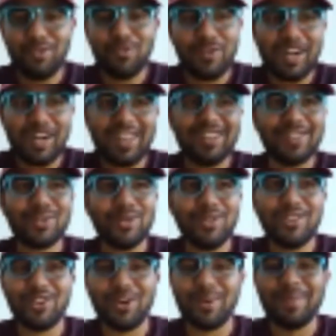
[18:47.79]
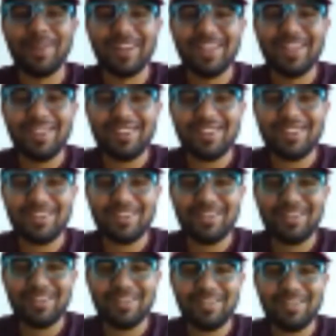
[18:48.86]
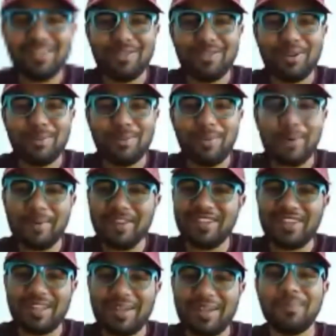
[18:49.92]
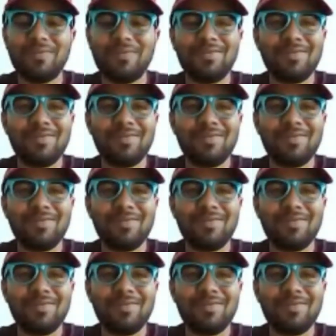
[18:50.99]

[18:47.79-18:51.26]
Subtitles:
well done, good job. We'll publish them."